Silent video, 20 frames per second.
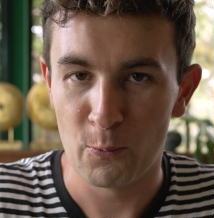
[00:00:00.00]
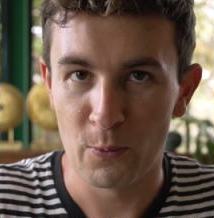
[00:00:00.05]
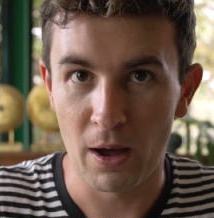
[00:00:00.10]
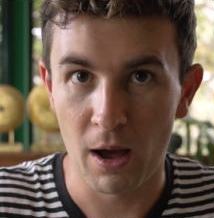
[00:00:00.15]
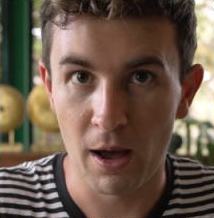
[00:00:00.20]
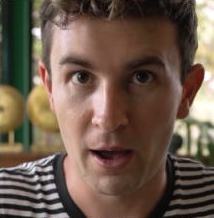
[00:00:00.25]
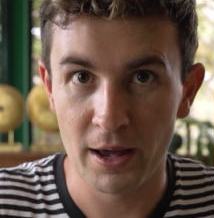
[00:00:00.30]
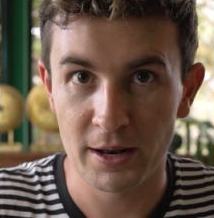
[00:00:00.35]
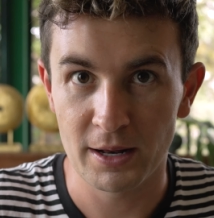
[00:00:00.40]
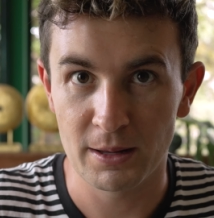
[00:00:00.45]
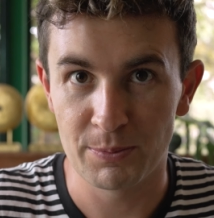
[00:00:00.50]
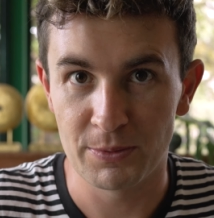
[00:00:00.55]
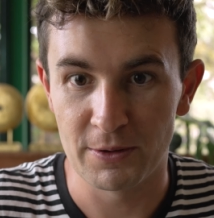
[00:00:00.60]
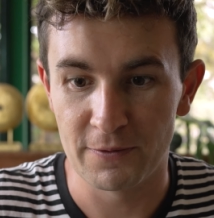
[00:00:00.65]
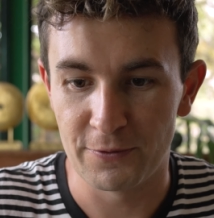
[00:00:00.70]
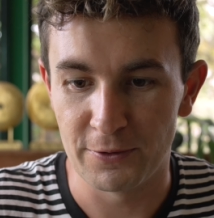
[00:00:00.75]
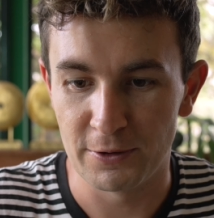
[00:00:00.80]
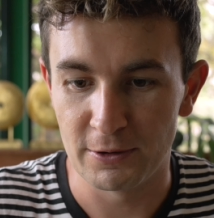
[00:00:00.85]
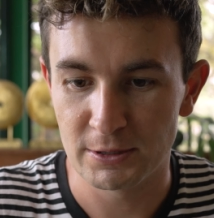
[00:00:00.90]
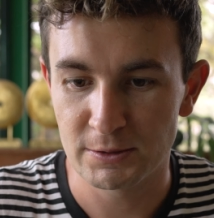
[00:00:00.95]
we eyed up the
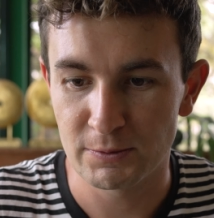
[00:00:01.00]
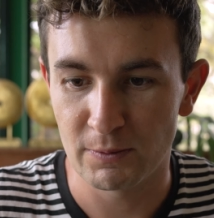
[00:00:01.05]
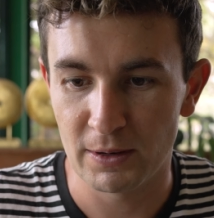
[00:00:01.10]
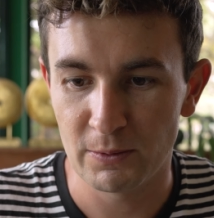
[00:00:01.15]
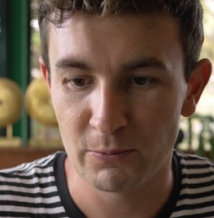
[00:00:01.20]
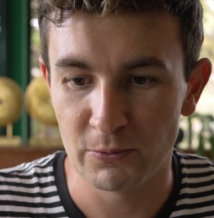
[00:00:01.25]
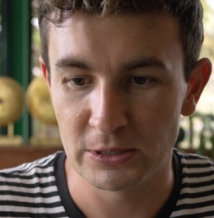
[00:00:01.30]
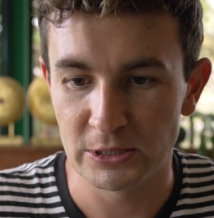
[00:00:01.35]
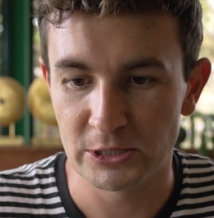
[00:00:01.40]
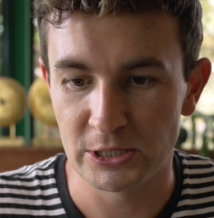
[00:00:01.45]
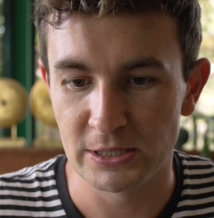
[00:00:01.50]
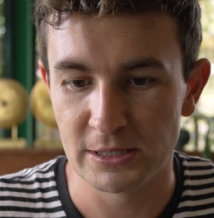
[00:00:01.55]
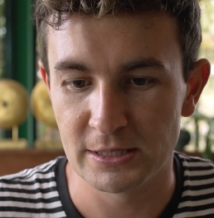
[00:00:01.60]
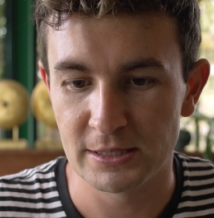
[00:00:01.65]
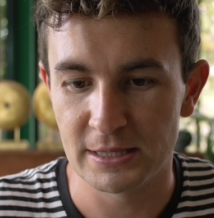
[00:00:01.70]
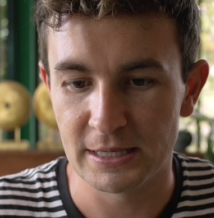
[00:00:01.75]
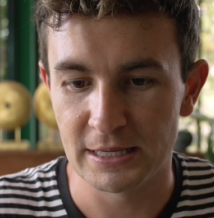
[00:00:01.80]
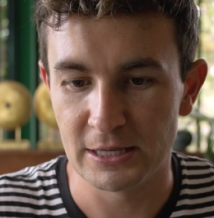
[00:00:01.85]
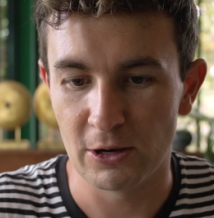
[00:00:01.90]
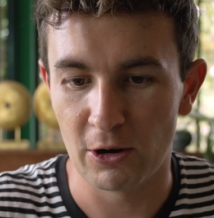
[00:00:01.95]
first one, which is
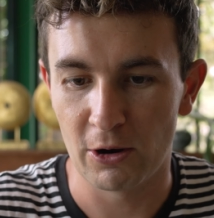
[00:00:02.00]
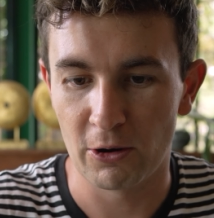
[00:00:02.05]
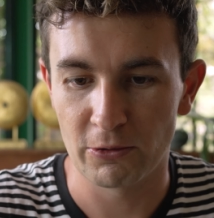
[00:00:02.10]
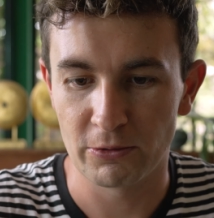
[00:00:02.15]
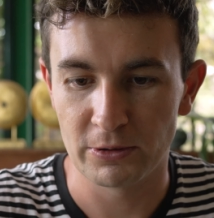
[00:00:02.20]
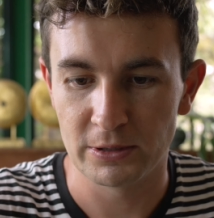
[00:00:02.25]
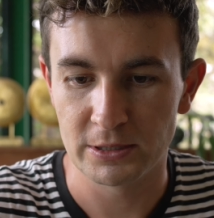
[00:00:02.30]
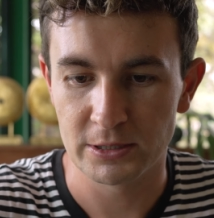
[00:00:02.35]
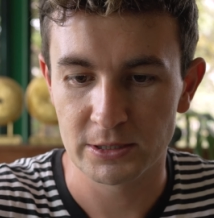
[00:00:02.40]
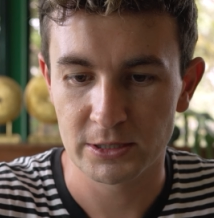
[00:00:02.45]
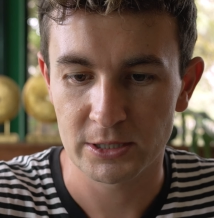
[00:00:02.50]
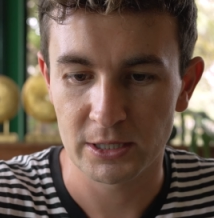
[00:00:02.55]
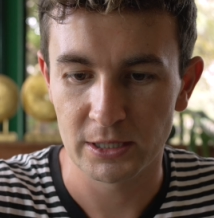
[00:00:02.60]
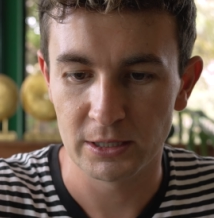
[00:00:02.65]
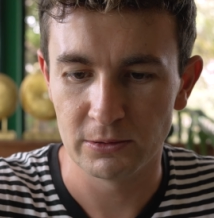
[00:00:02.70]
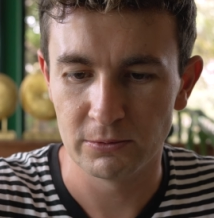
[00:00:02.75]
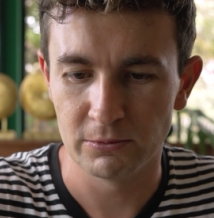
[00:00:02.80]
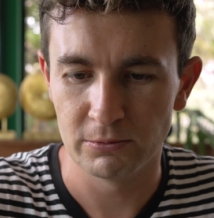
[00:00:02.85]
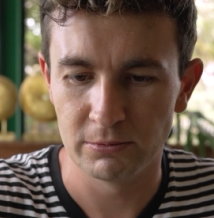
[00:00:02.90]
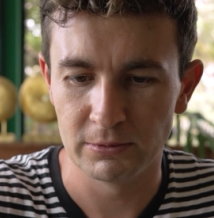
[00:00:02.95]
the orange
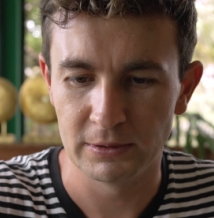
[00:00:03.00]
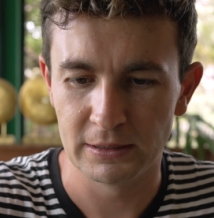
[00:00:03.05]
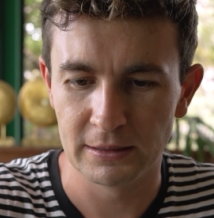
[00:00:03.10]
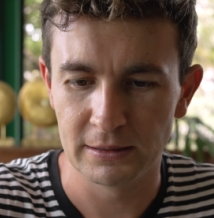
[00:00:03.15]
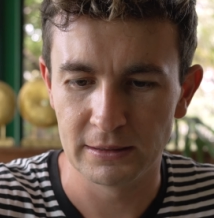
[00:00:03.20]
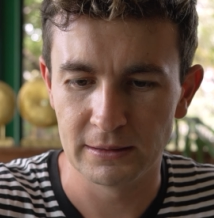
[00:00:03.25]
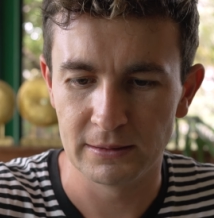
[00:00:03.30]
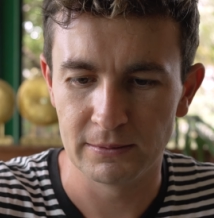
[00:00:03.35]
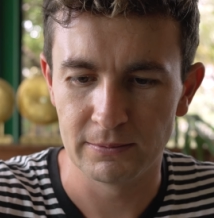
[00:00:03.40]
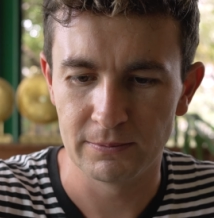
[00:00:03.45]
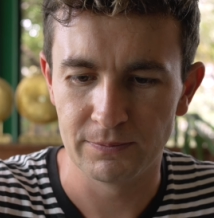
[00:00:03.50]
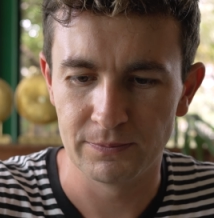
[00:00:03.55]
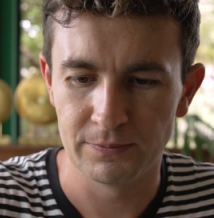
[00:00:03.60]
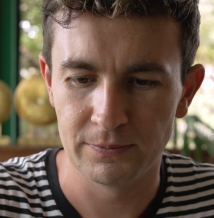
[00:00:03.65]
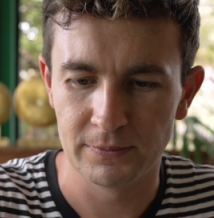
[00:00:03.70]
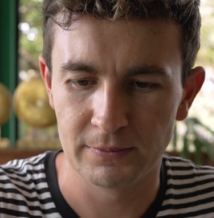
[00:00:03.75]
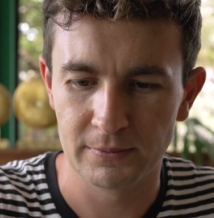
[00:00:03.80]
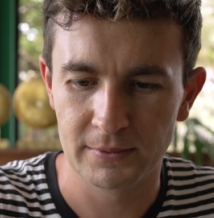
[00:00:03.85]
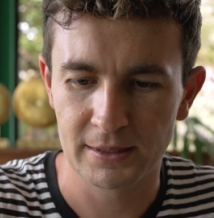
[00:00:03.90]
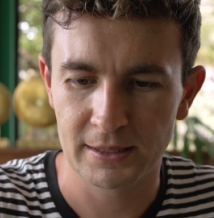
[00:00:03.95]
little
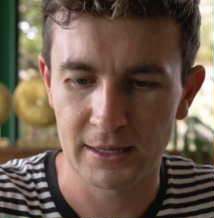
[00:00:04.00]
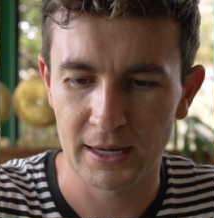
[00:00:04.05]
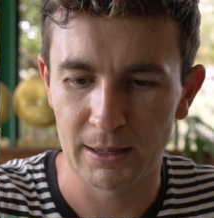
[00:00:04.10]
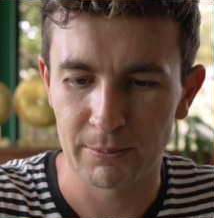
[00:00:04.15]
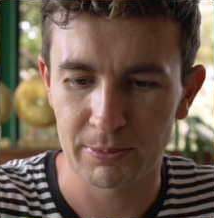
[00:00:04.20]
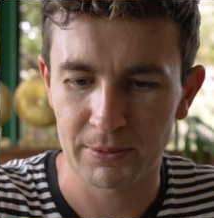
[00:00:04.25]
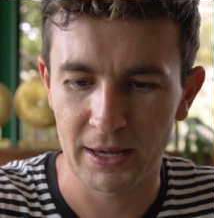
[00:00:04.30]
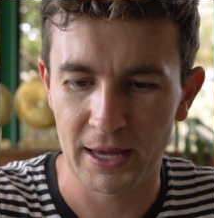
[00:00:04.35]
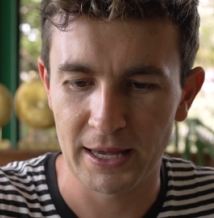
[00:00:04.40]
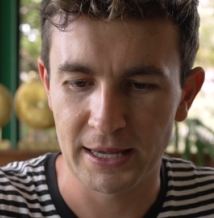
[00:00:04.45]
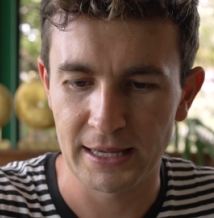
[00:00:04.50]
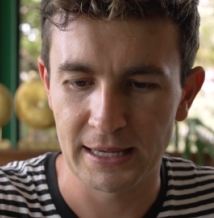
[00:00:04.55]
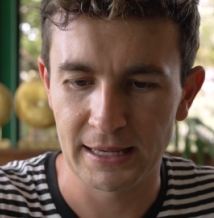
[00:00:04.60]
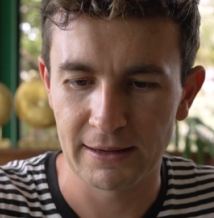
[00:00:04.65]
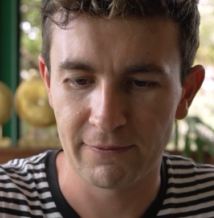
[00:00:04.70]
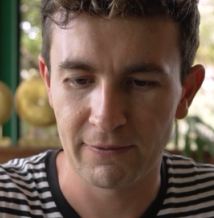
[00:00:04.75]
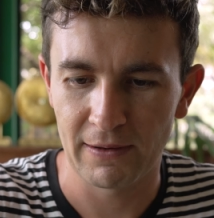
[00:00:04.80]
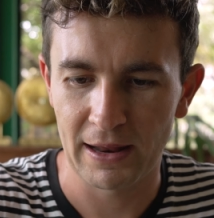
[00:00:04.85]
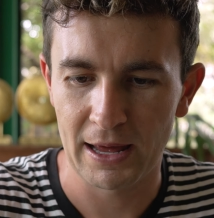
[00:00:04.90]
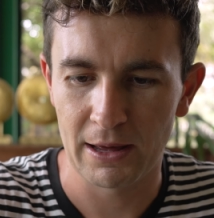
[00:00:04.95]
cupcakey
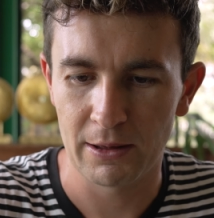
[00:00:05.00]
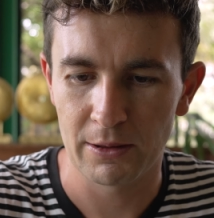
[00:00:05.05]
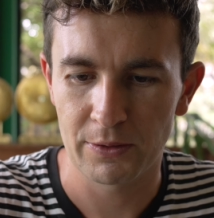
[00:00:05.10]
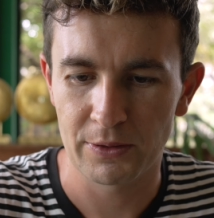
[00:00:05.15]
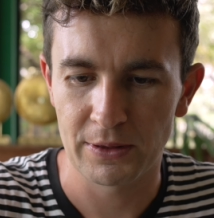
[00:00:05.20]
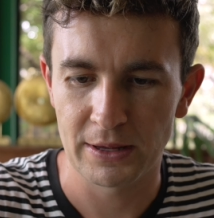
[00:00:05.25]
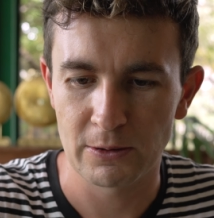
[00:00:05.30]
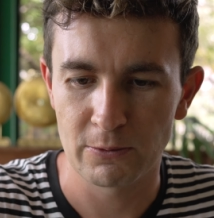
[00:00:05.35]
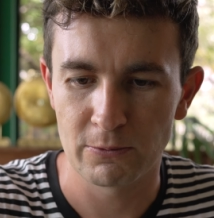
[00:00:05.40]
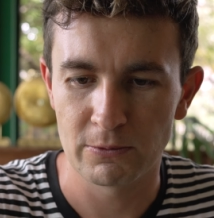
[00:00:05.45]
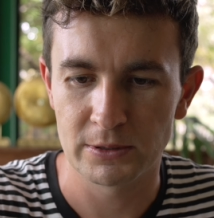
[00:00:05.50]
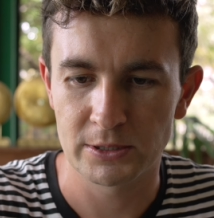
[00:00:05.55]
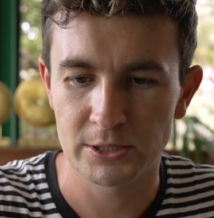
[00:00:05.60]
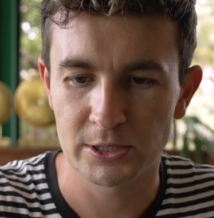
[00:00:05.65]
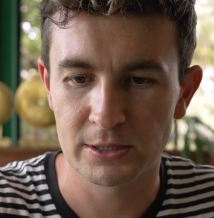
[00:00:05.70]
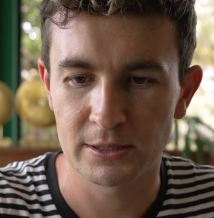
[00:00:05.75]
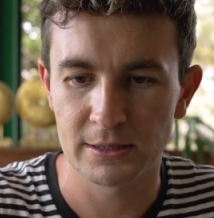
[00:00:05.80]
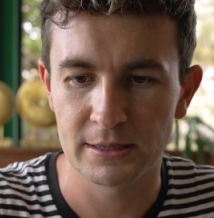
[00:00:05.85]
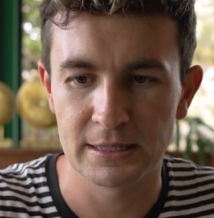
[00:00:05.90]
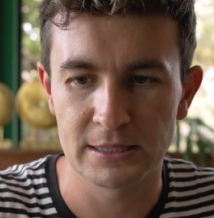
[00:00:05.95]
flour thing, which
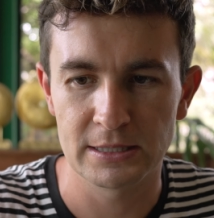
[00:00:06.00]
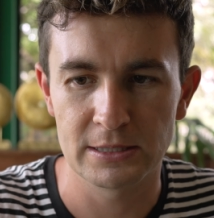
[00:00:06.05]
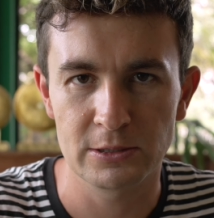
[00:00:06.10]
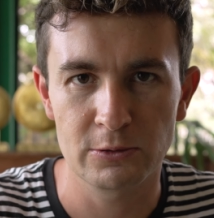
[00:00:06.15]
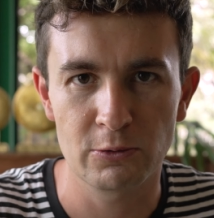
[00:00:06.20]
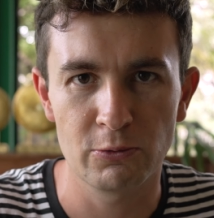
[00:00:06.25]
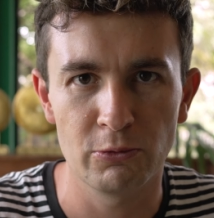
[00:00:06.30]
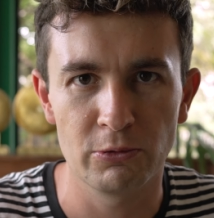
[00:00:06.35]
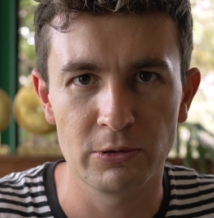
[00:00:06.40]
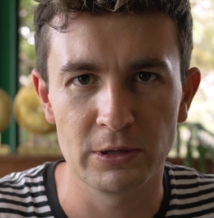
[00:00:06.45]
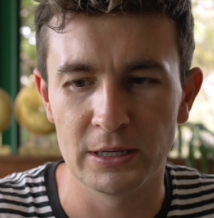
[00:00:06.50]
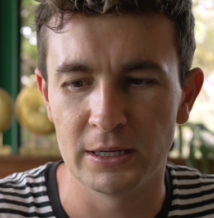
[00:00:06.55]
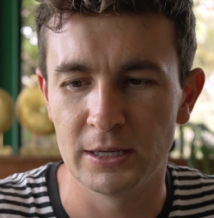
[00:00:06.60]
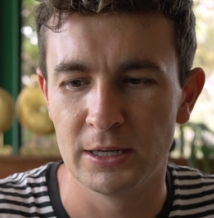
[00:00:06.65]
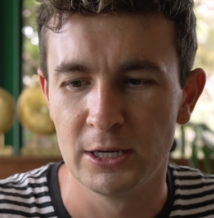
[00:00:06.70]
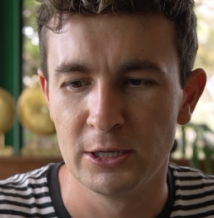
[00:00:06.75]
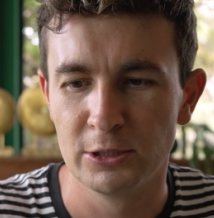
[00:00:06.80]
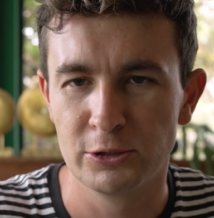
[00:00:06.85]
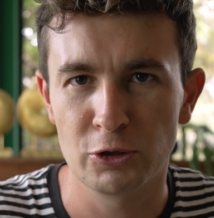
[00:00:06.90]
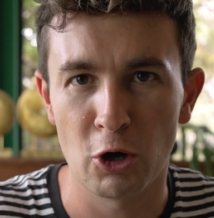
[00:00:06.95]
this is called a
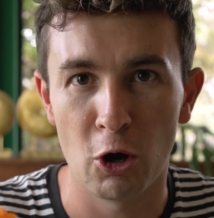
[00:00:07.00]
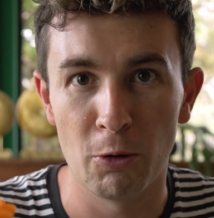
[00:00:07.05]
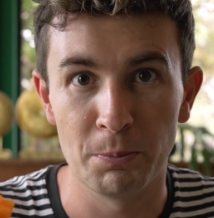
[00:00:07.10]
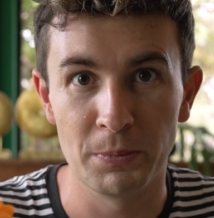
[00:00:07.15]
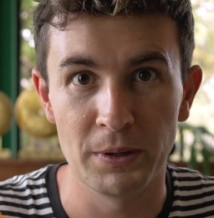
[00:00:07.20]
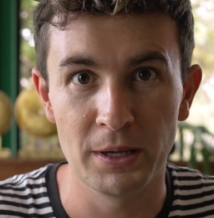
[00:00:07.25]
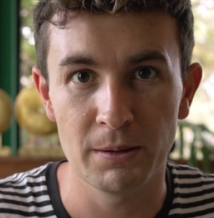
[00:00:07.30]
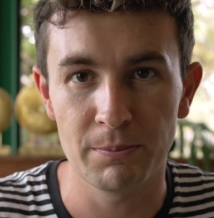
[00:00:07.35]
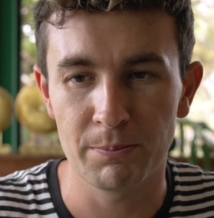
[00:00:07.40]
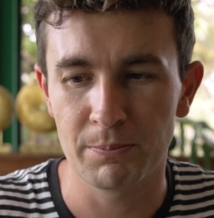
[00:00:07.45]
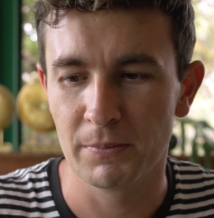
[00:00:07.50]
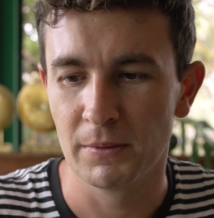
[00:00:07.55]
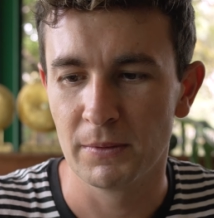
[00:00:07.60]
tom yip.